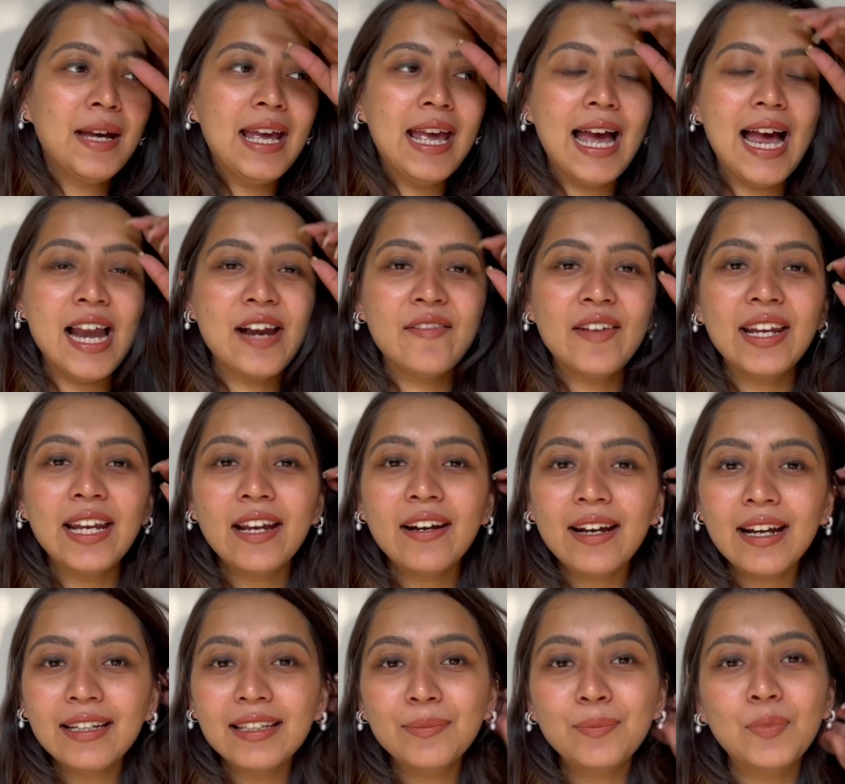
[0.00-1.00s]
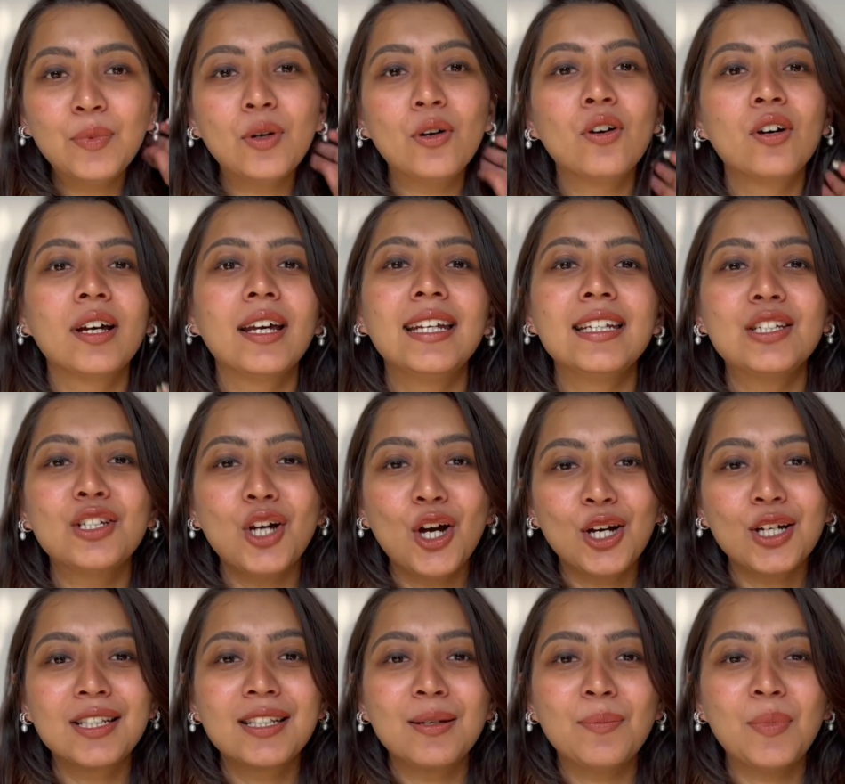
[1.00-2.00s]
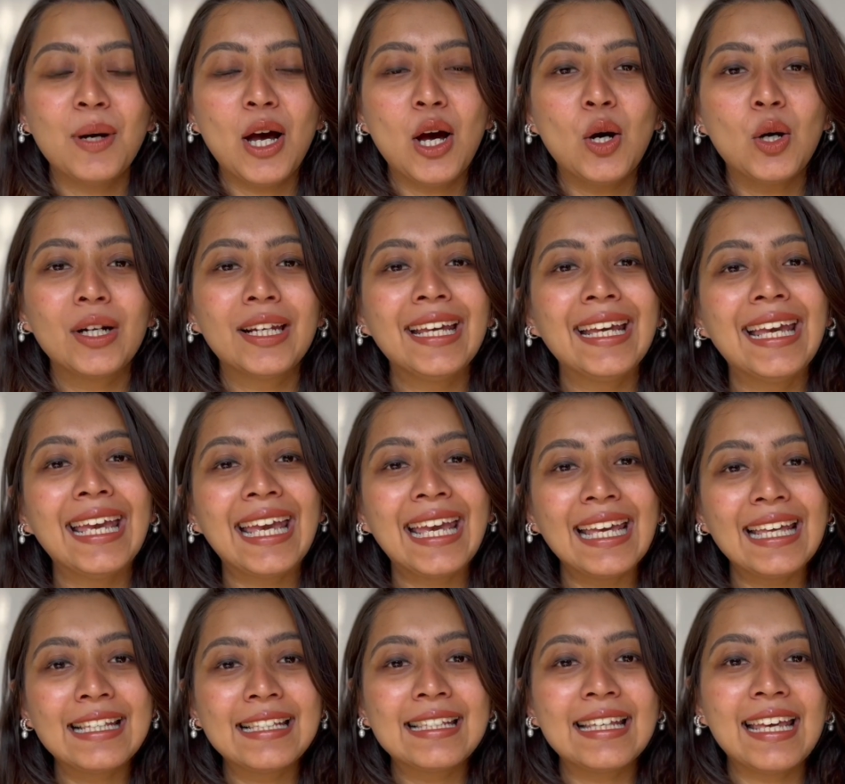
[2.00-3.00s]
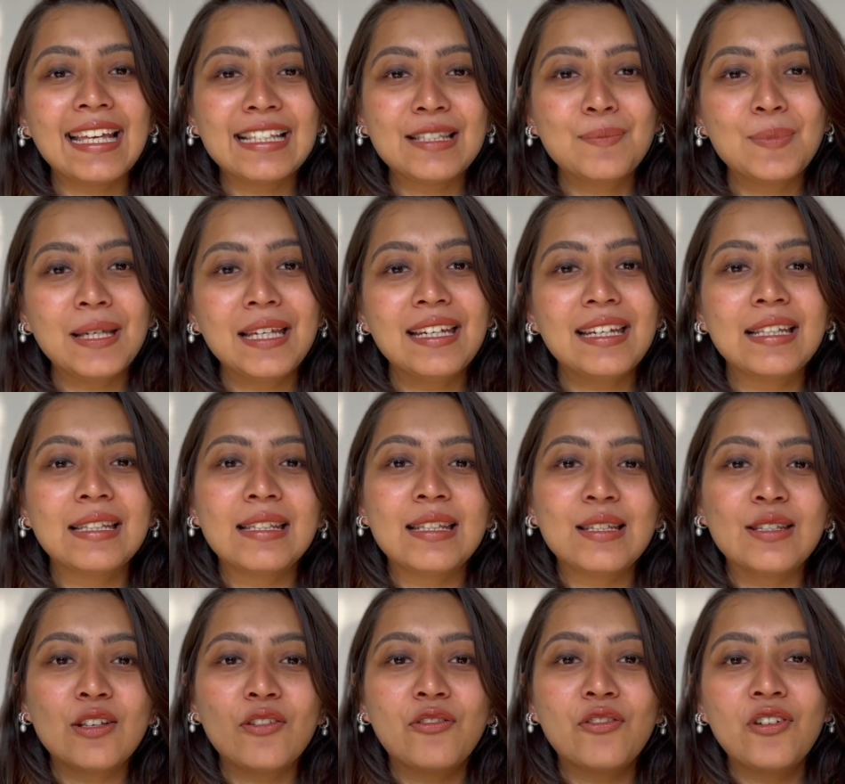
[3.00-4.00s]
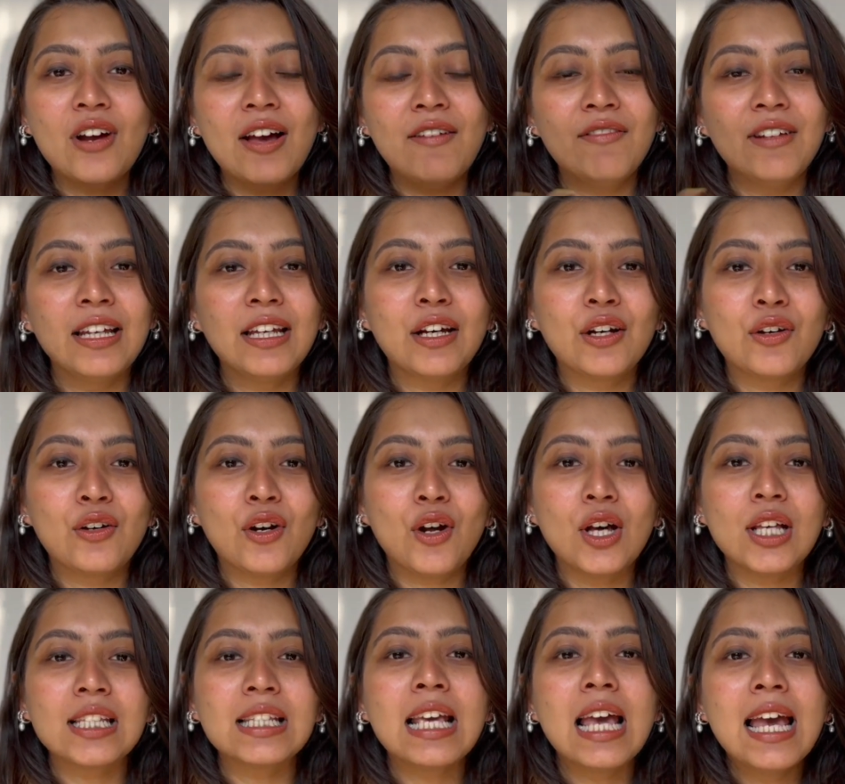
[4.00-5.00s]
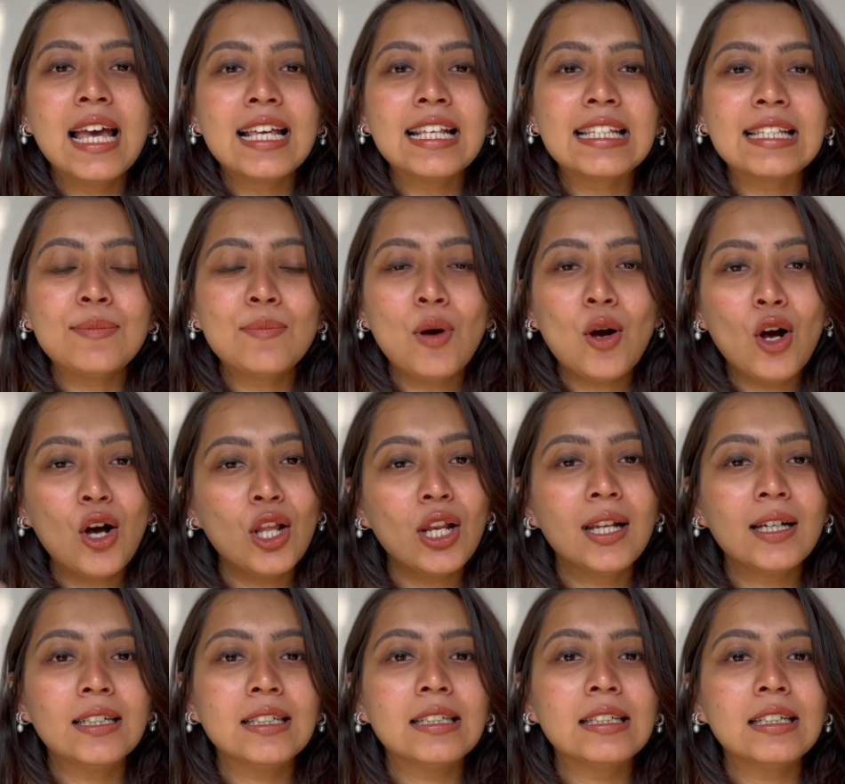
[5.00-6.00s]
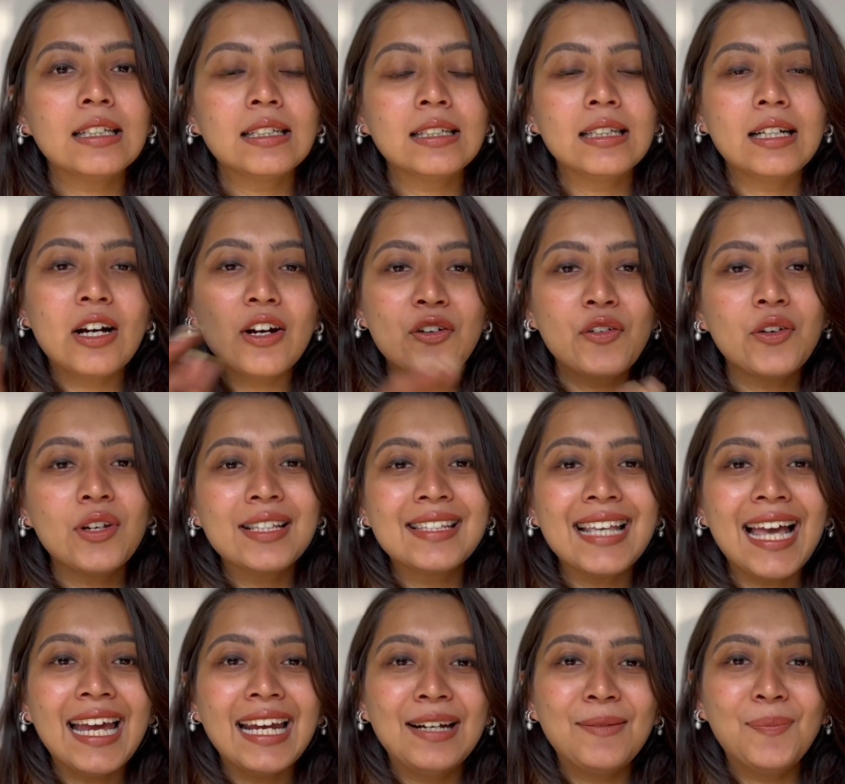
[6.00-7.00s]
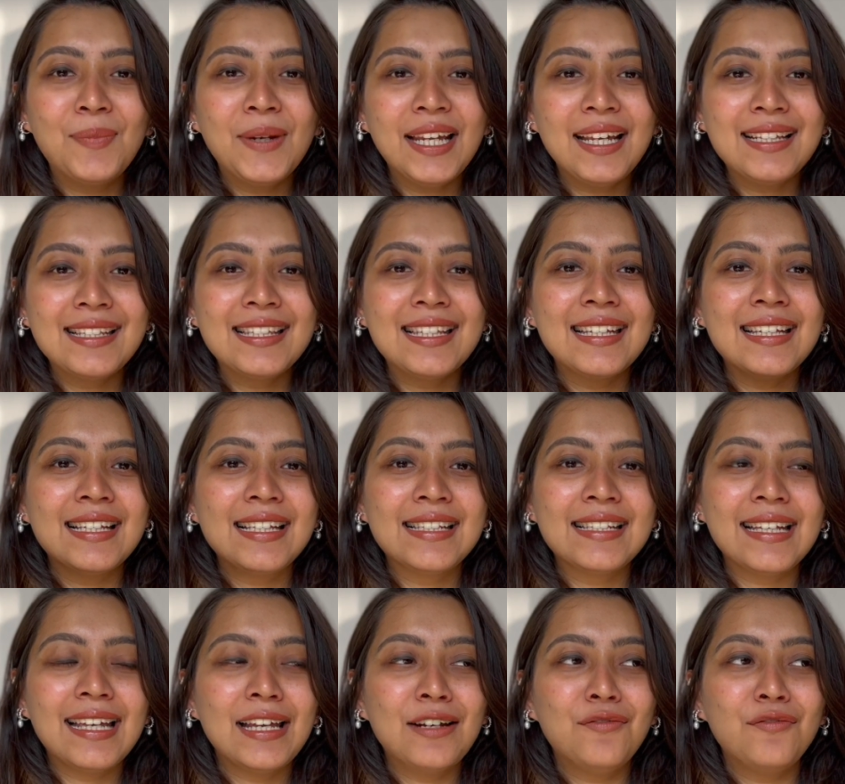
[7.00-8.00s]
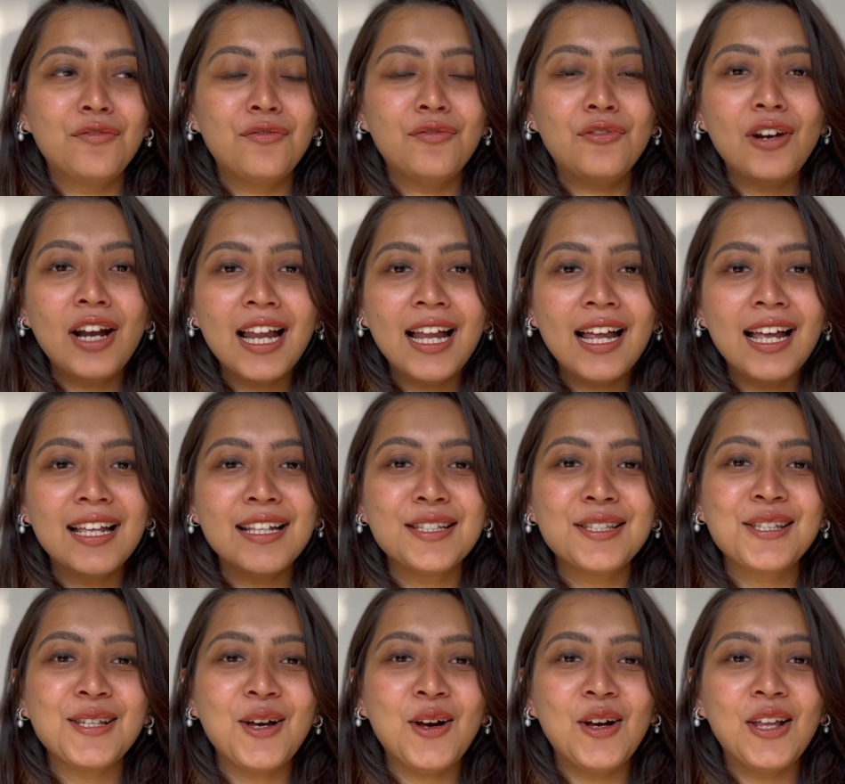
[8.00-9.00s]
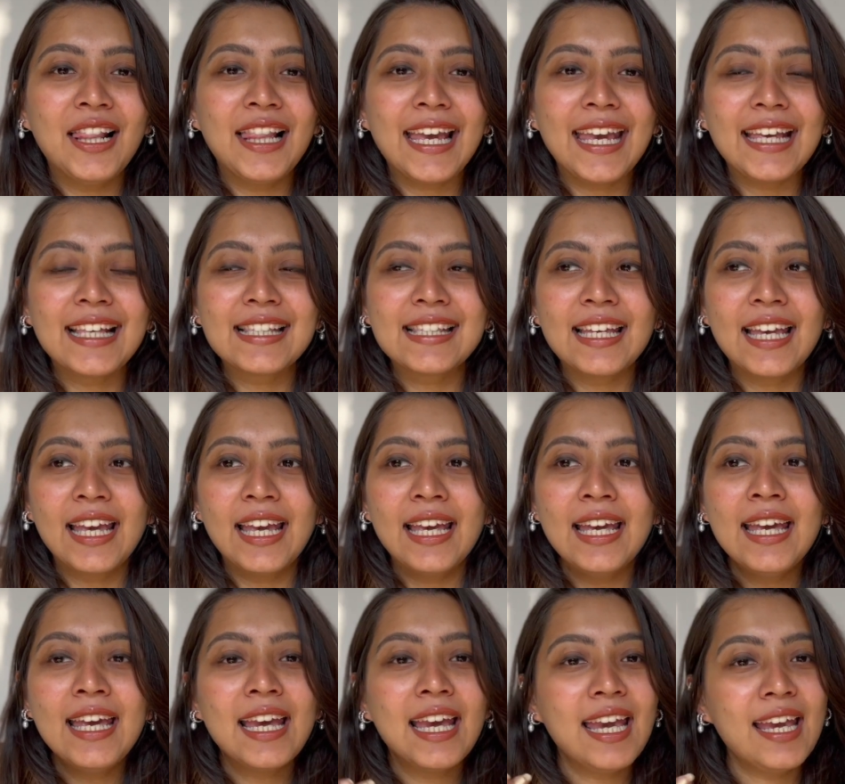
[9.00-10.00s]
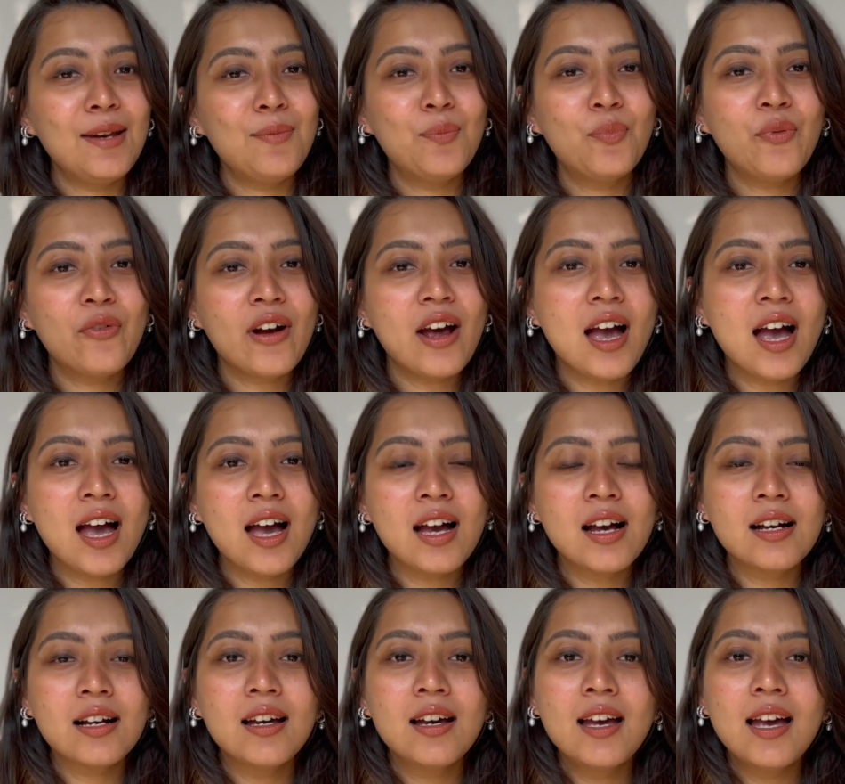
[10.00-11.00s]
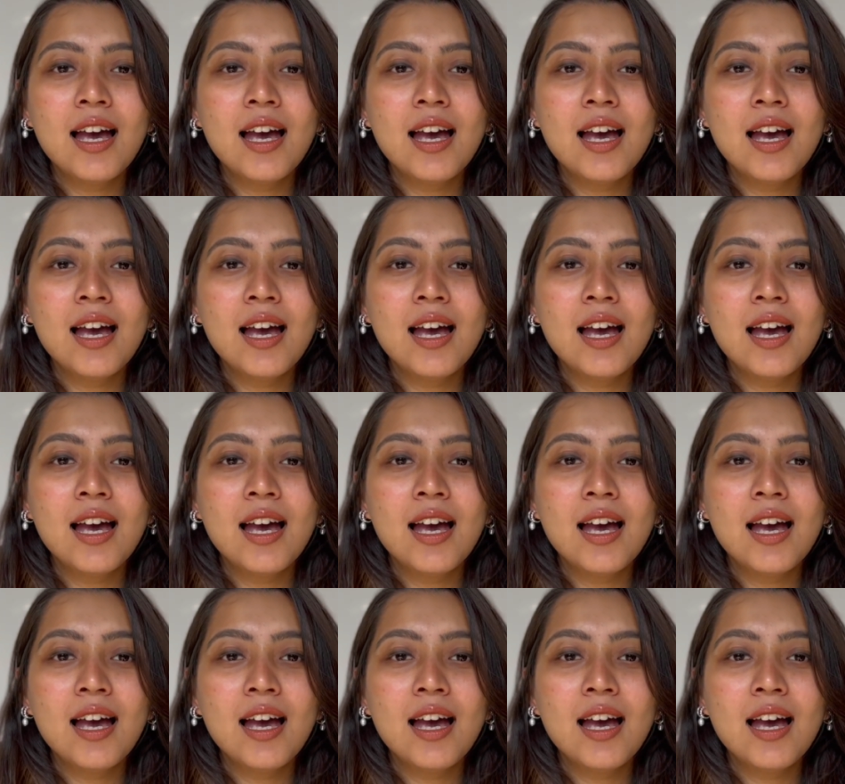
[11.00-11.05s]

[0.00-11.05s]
And when I read the book, it talks about his experiences of traveling across smaller countryside places in France, or like say in Prague,